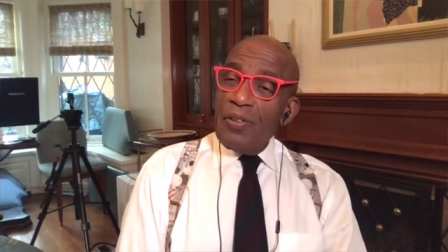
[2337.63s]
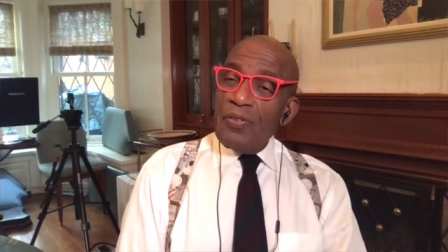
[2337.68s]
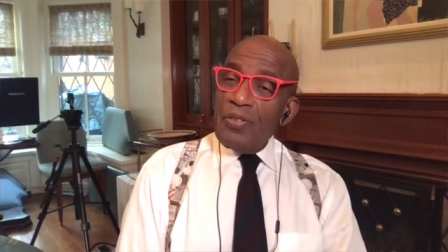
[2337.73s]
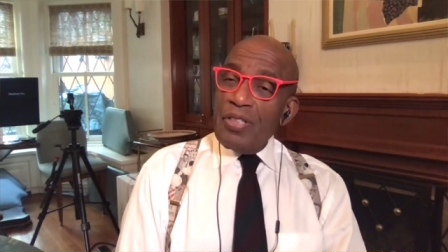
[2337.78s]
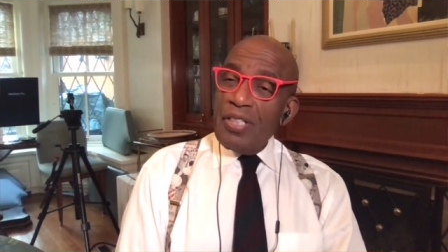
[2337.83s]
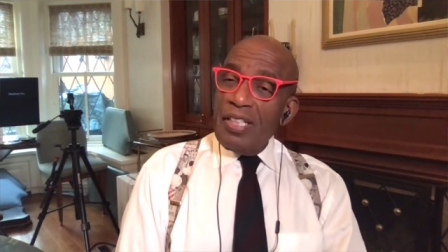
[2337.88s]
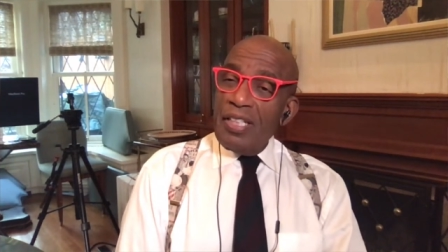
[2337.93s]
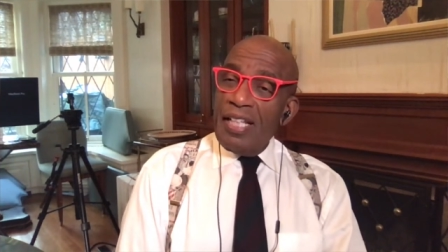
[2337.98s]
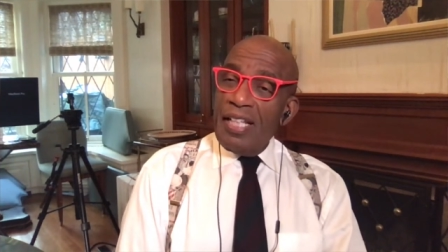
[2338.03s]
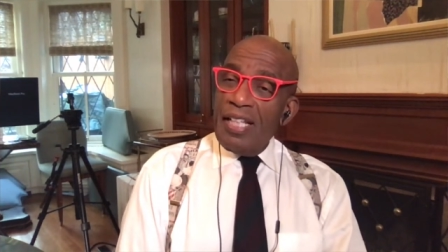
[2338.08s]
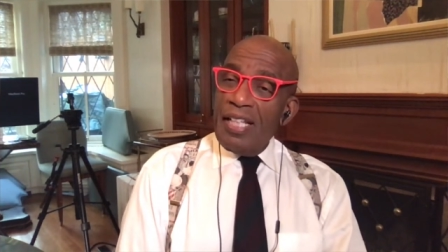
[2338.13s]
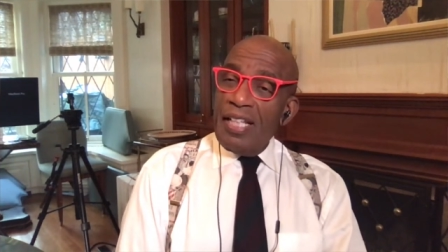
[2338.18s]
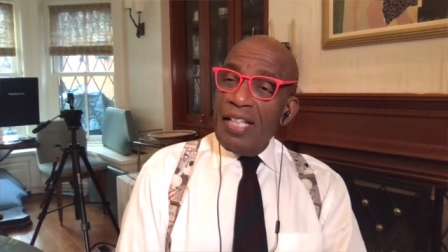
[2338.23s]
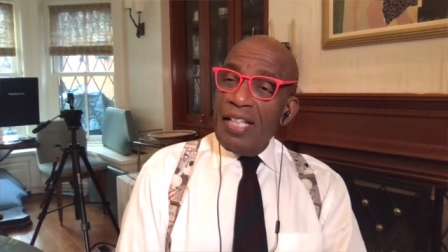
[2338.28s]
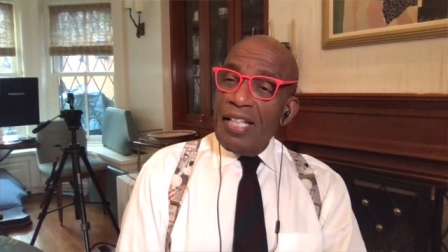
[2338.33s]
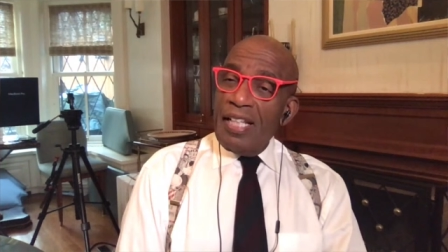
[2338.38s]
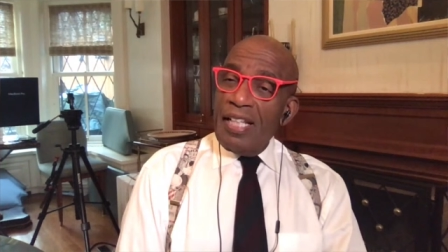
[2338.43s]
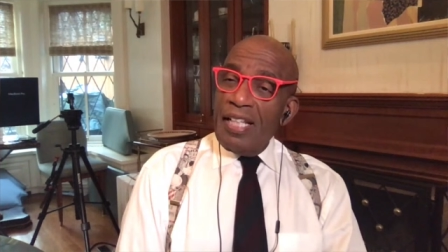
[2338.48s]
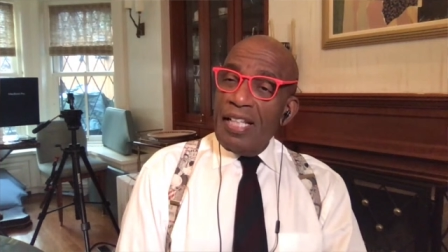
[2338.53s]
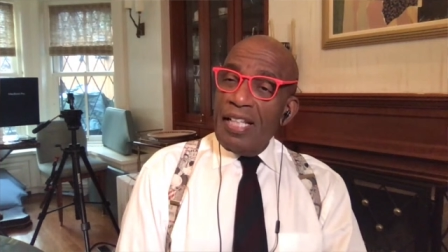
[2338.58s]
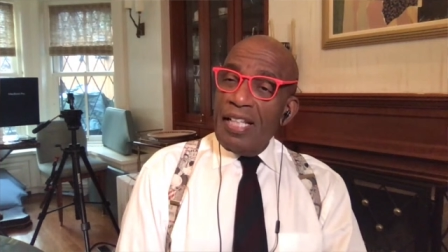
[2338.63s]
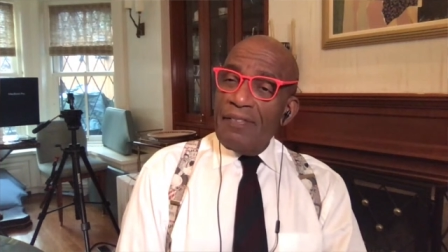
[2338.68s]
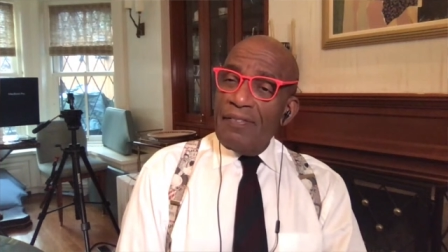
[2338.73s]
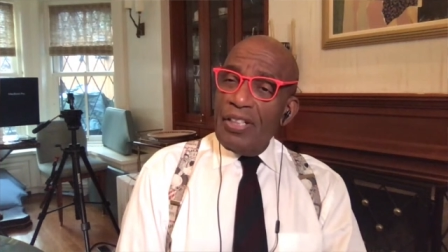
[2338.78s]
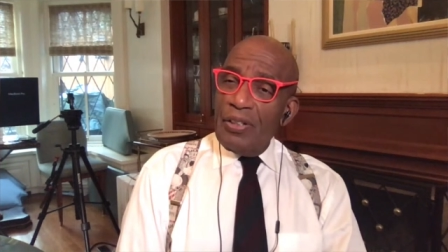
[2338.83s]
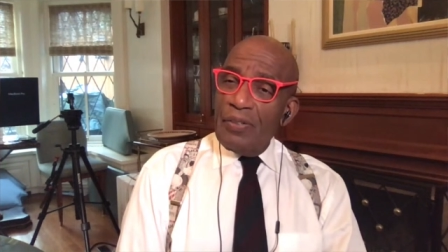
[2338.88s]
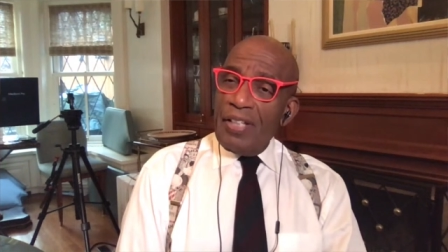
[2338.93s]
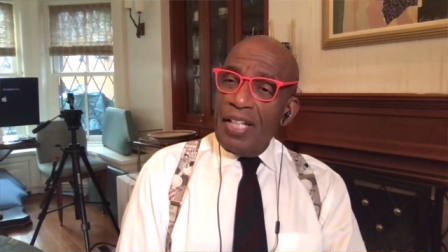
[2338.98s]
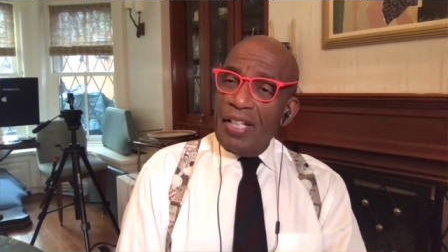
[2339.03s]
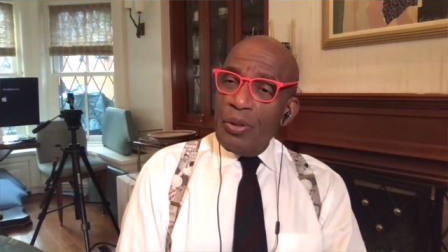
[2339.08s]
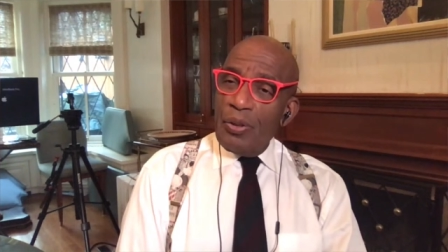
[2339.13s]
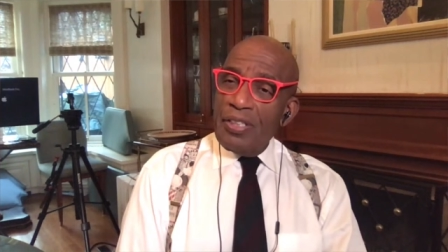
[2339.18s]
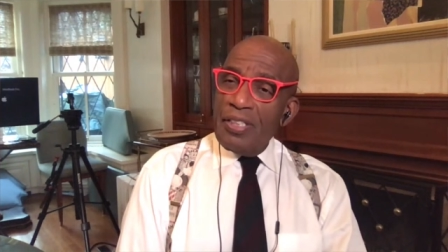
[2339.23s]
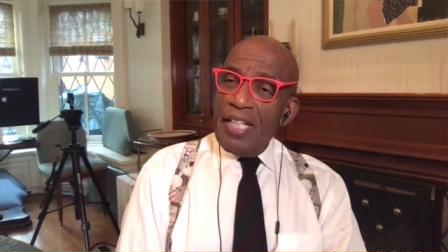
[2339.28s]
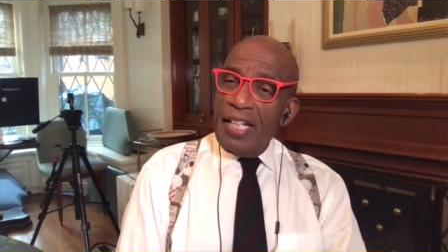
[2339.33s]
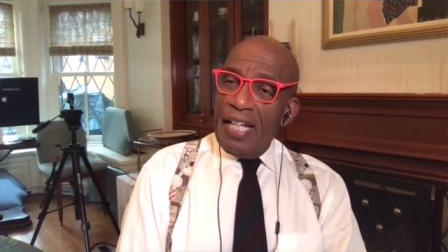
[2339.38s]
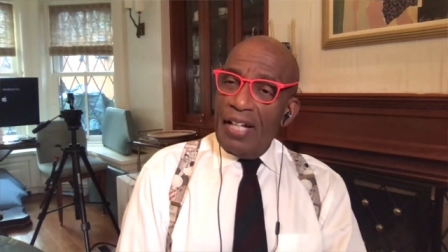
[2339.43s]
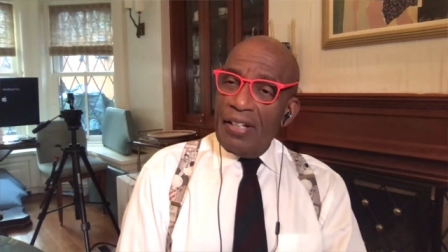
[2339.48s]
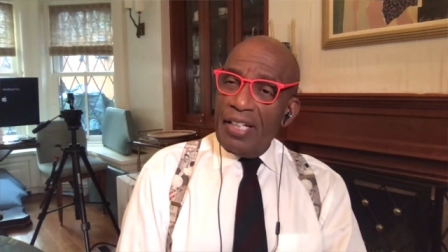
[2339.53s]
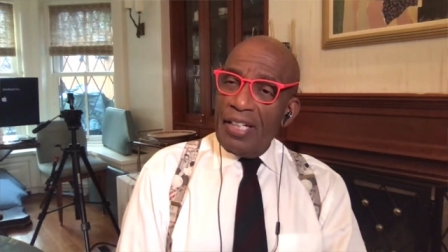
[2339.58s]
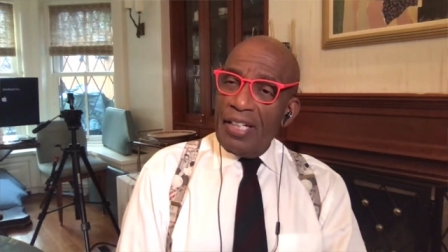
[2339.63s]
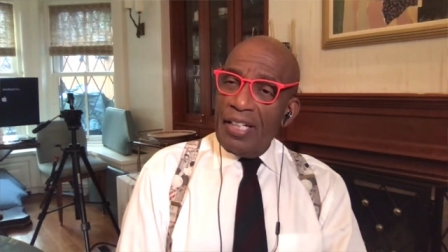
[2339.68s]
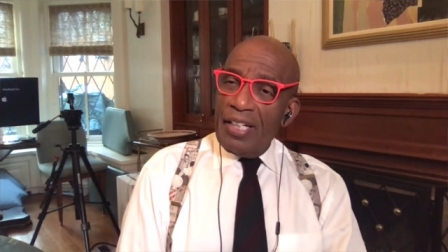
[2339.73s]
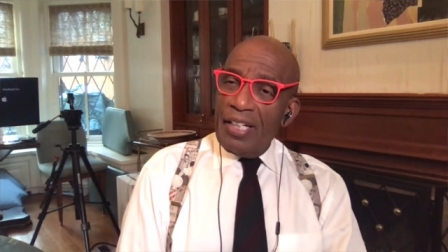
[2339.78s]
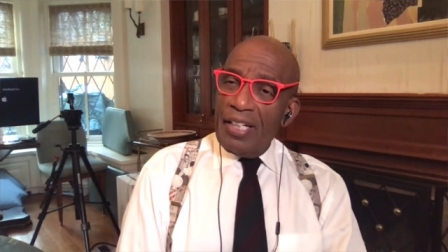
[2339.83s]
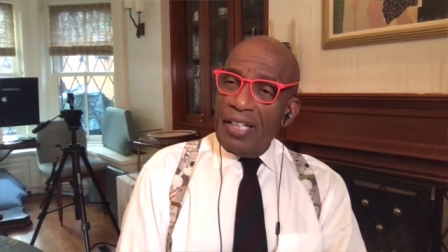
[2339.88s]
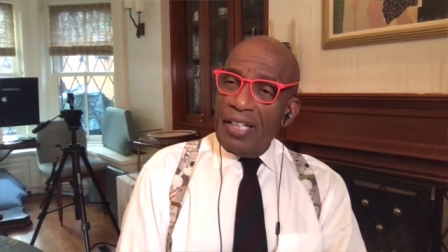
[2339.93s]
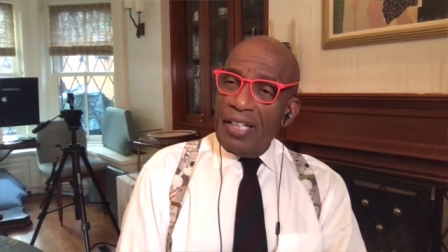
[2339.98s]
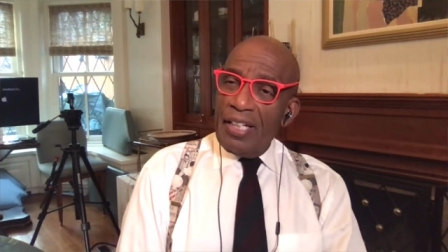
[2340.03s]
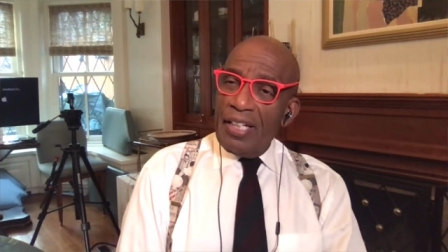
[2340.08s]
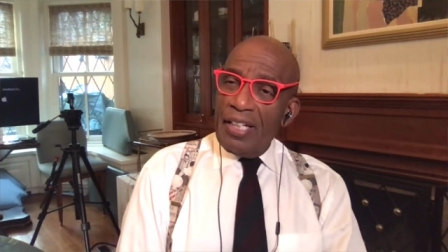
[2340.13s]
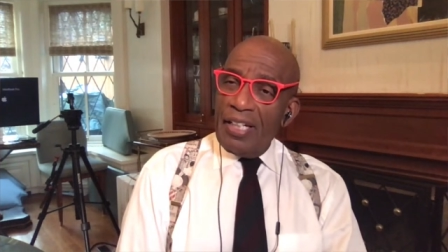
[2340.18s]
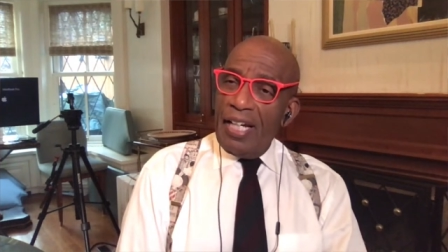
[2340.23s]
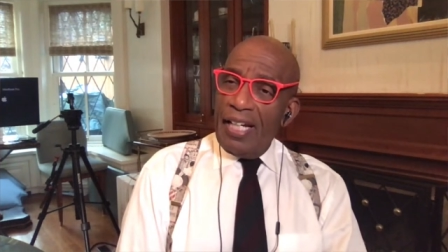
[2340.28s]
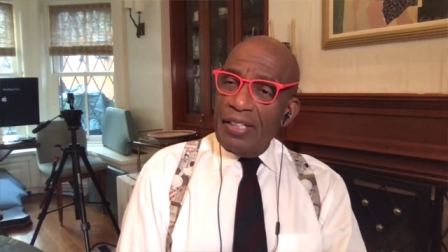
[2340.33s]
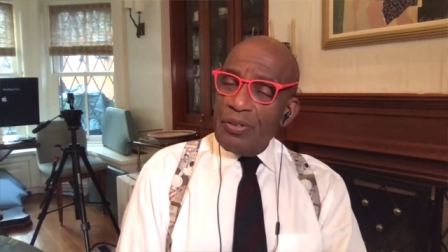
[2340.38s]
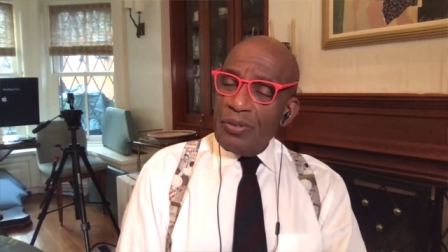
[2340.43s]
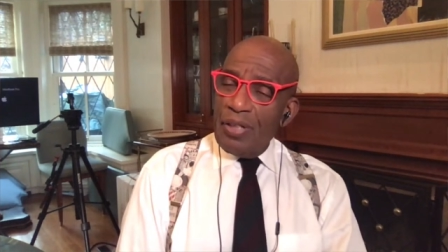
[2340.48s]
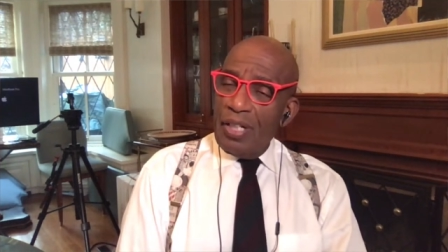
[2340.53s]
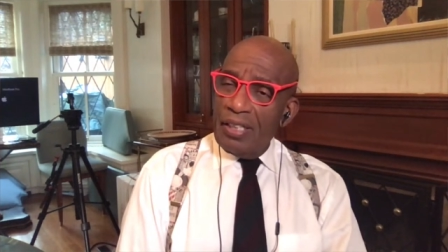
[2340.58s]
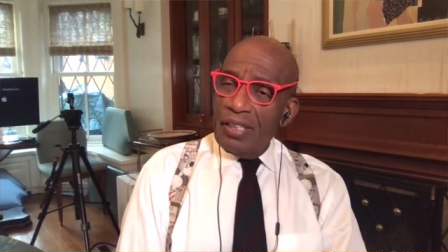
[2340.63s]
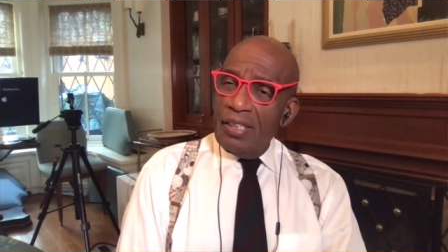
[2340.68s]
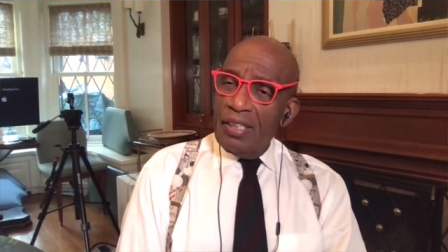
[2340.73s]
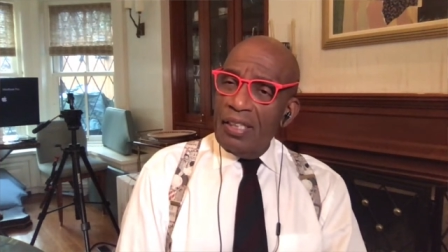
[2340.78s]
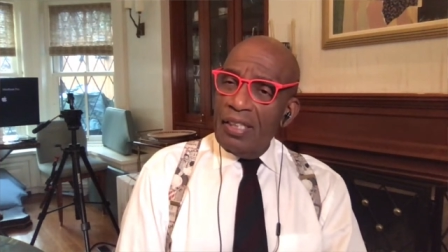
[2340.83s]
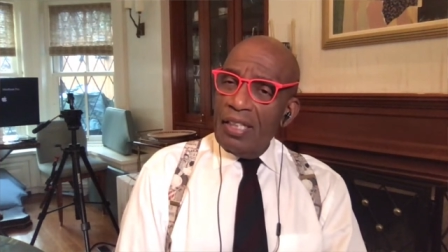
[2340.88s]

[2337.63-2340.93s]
if you've seen that video of Cantore taking out a guy trying to